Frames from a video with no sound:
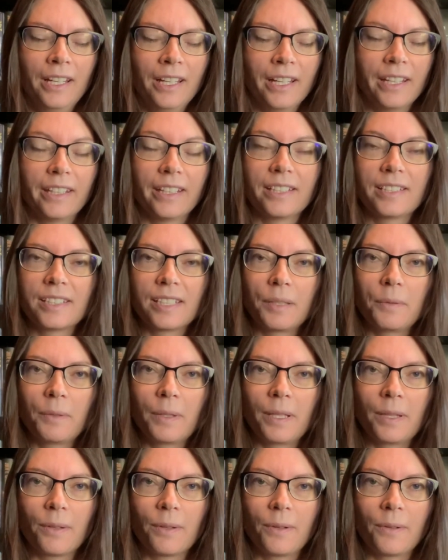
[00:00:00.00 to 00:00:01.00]
unless I
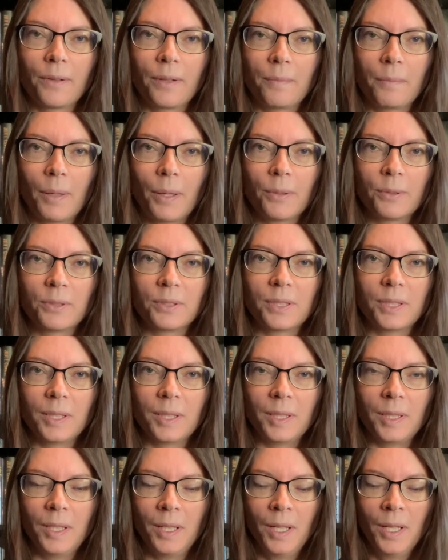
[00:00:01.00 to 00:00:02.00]
went through and
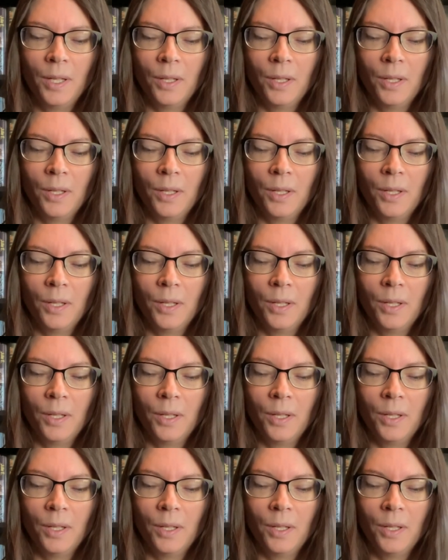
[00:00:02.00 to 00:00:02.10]
posted